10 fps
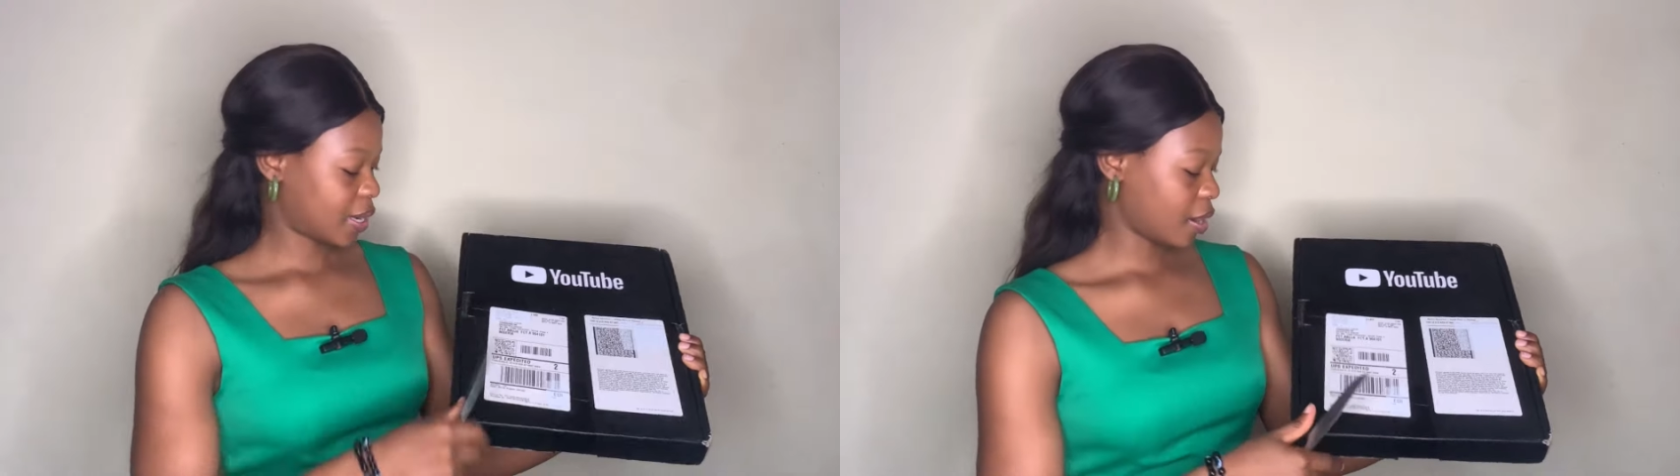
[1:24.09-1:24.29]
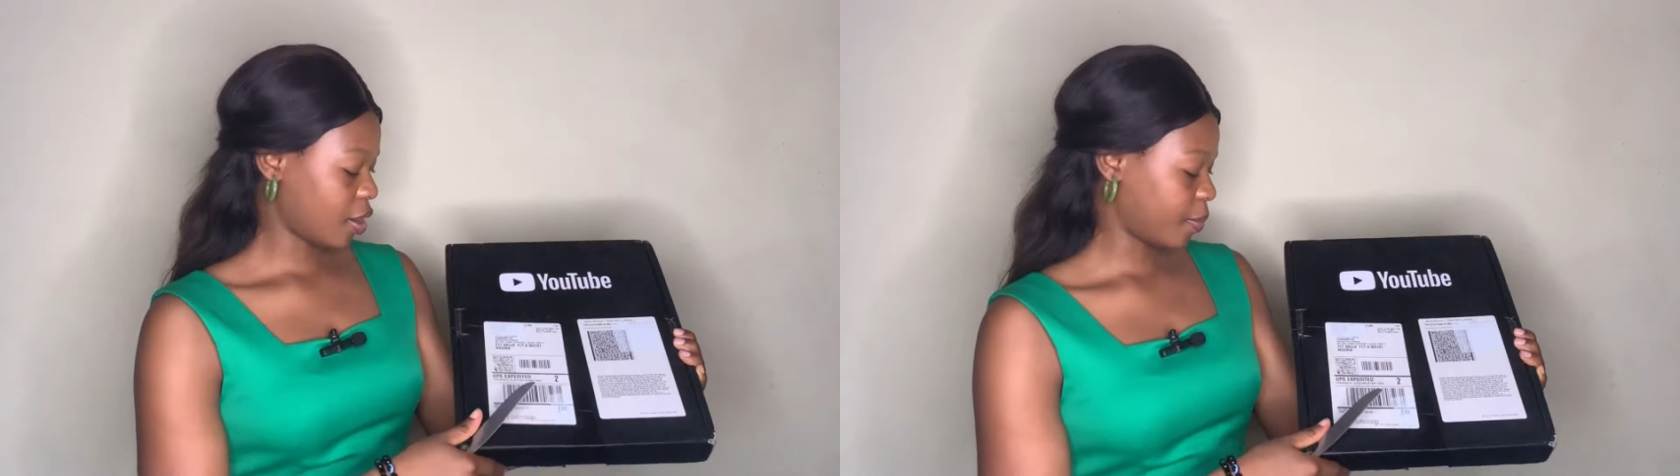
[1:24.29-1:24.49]

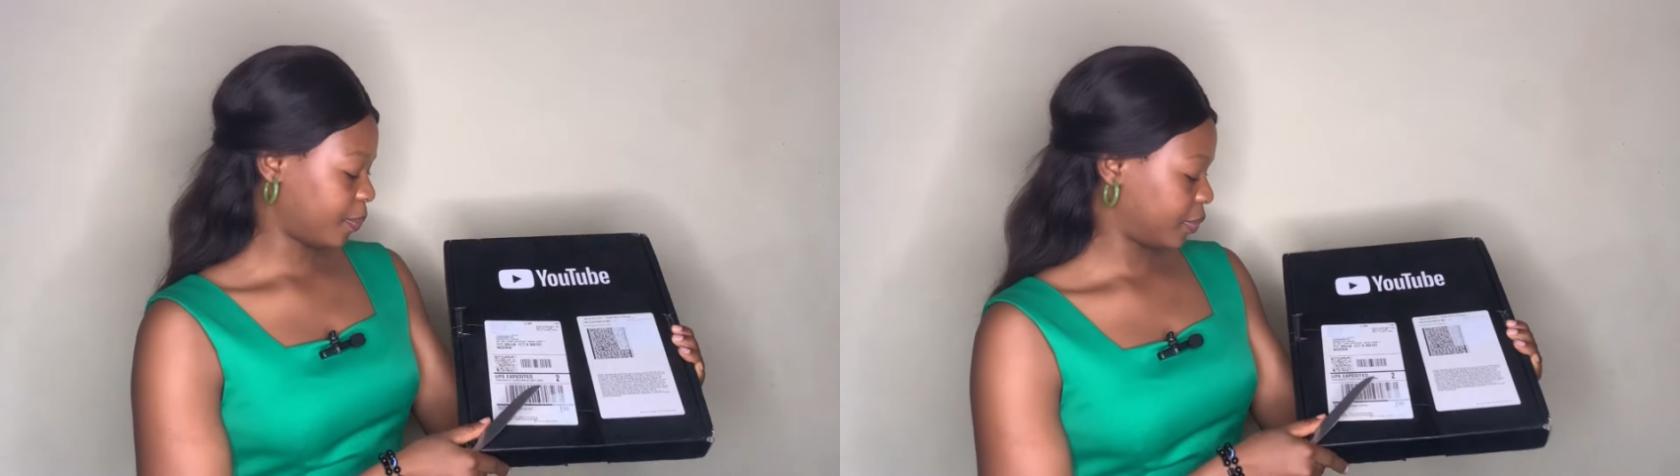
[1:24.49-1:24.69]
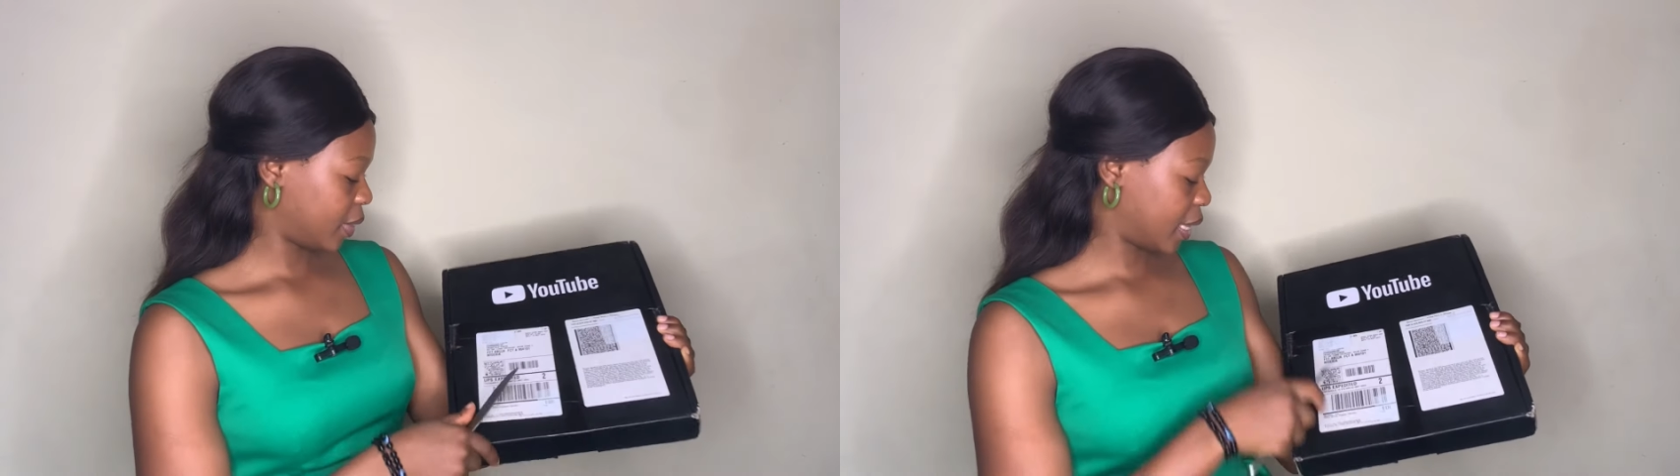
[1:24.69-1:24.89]

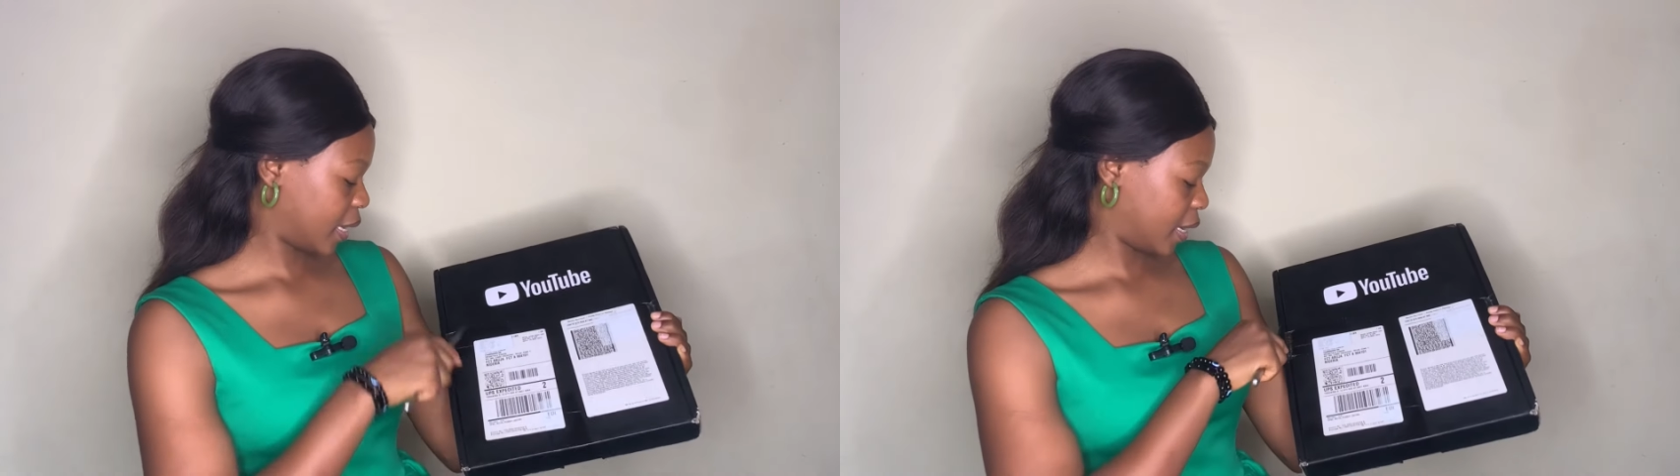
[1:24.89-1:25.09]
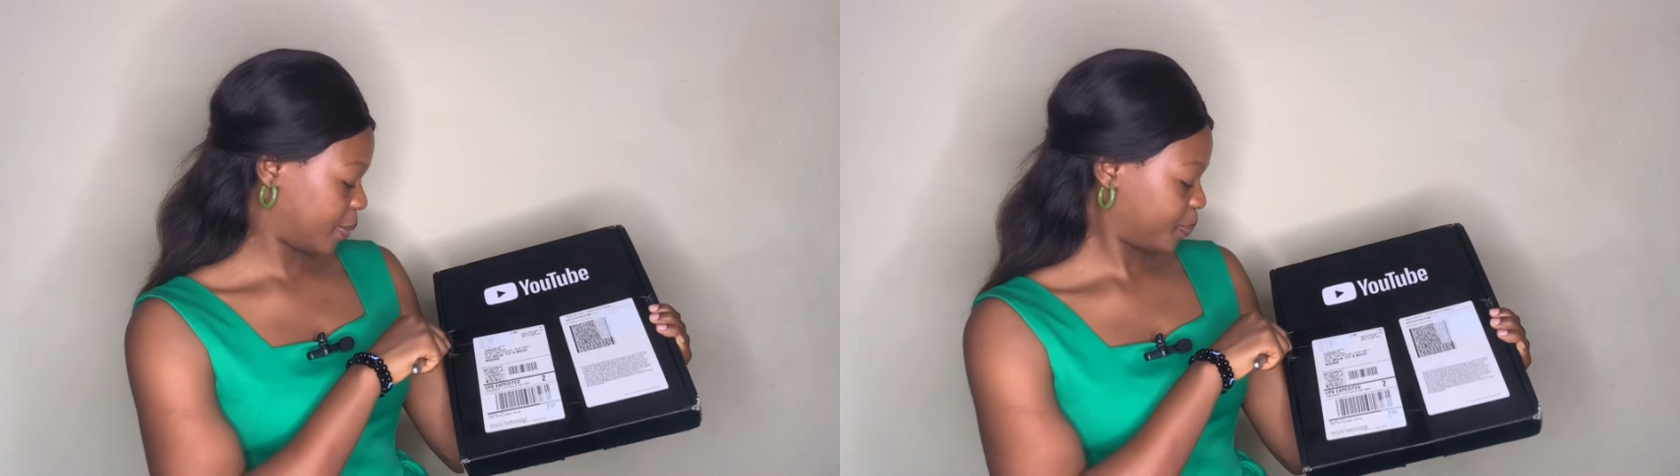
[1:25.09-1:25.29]

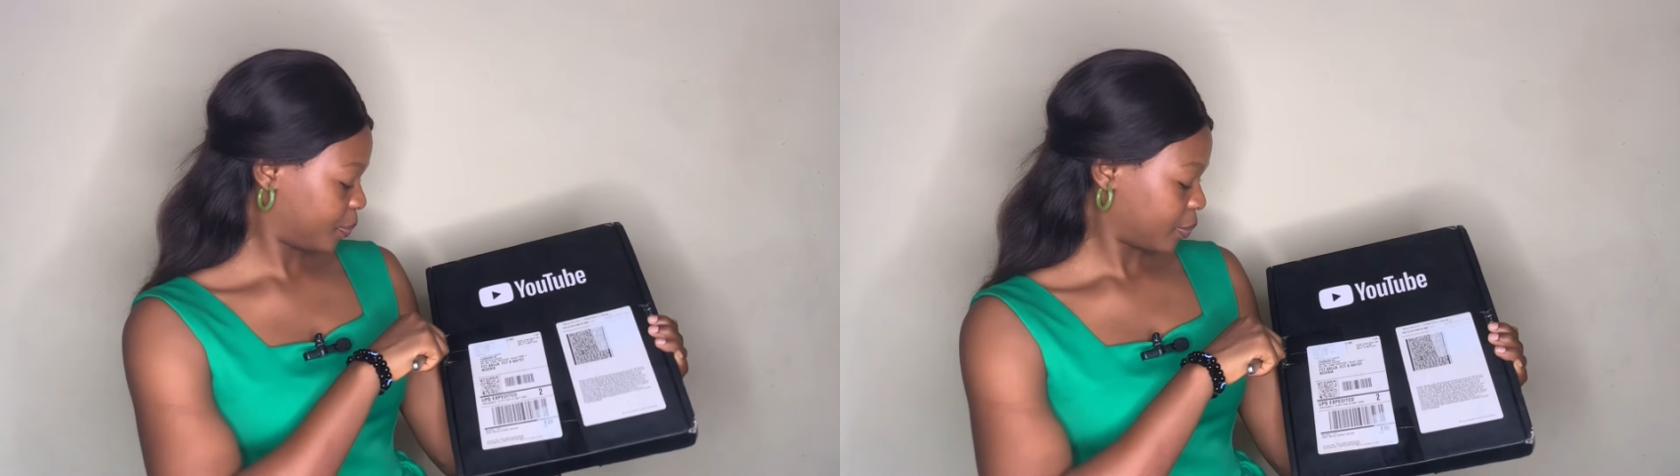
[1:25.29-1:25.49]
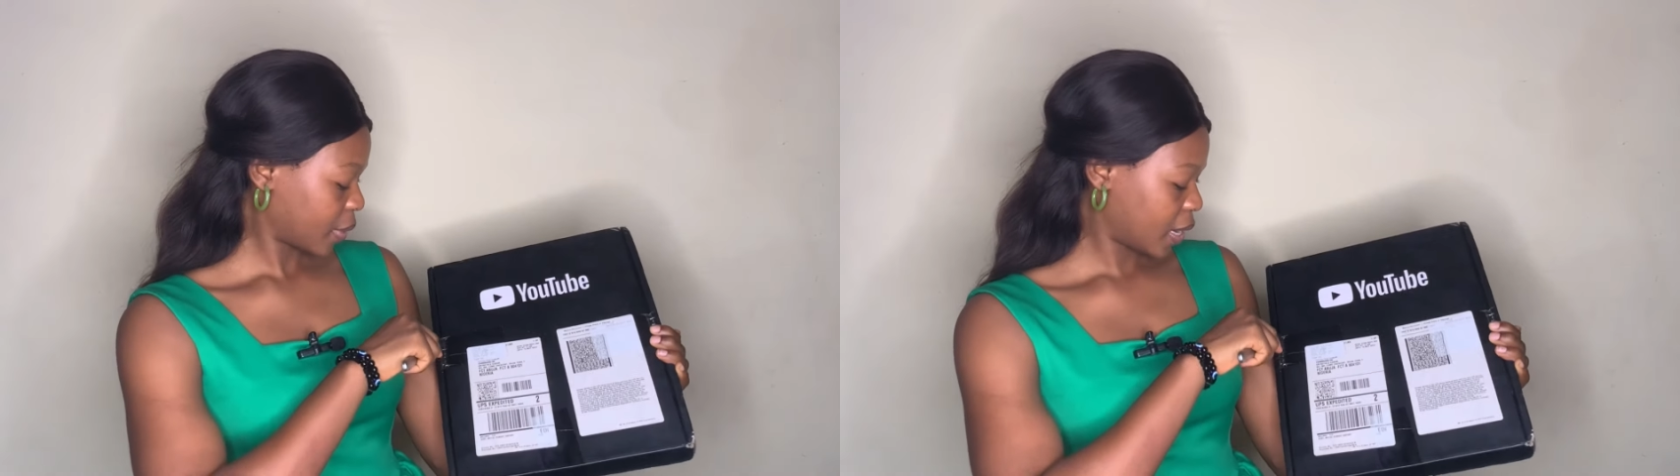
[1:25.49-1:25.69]
the
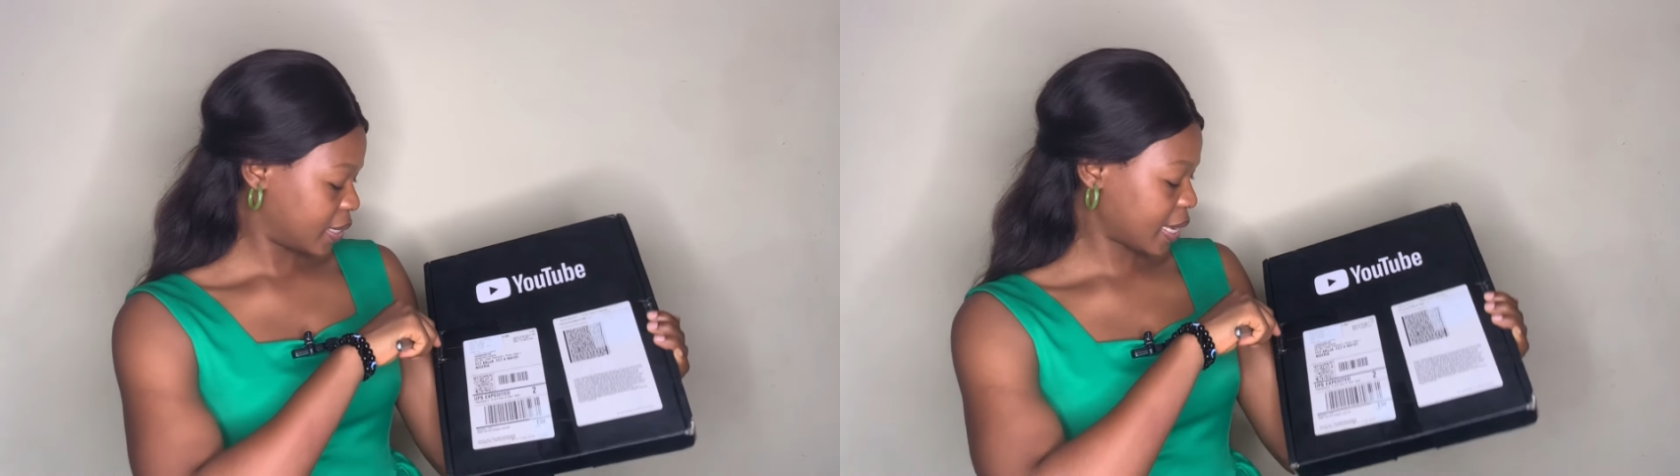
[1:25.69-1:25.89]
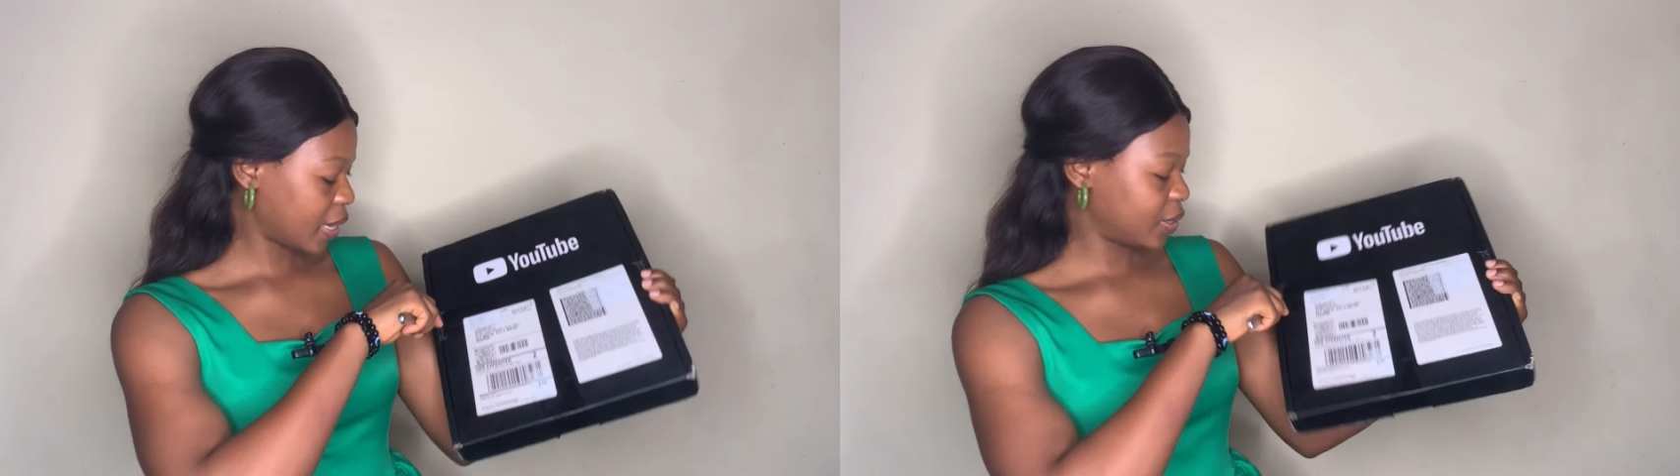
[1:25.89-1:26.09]

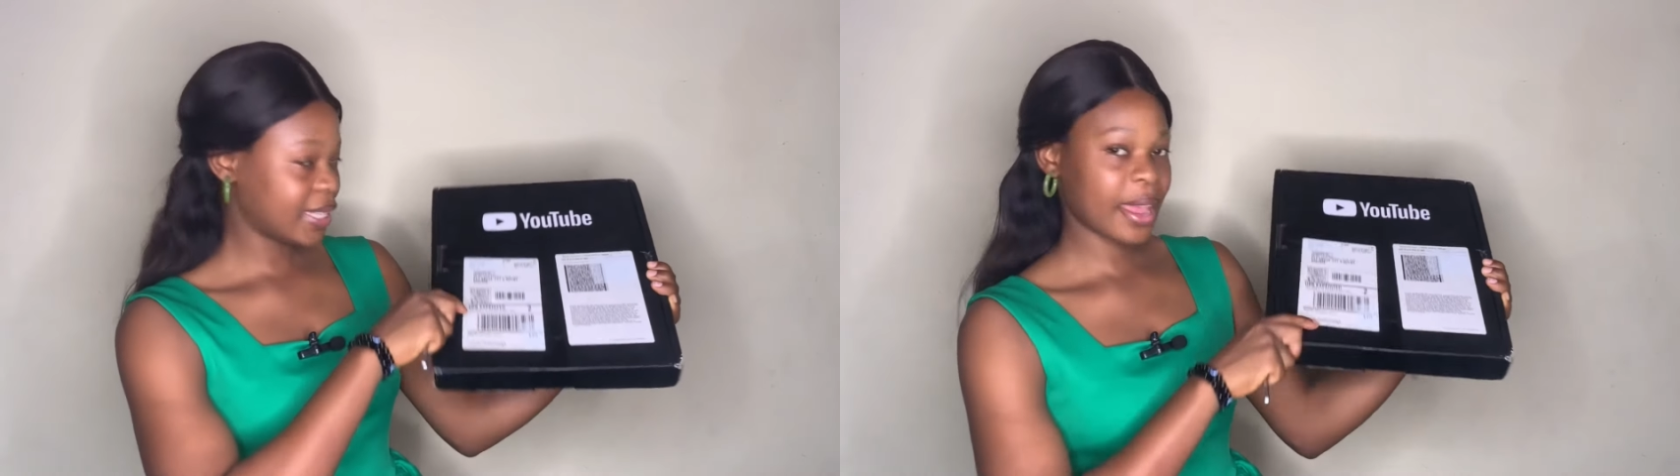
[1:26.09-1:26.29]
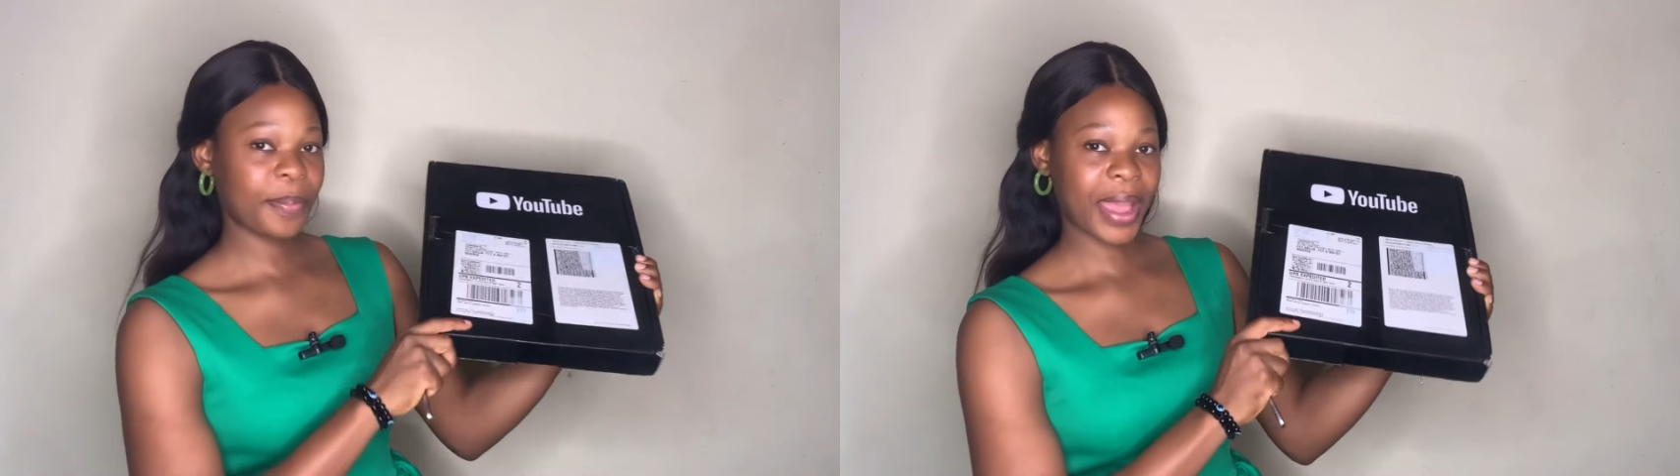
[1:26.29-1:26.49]
sellotape.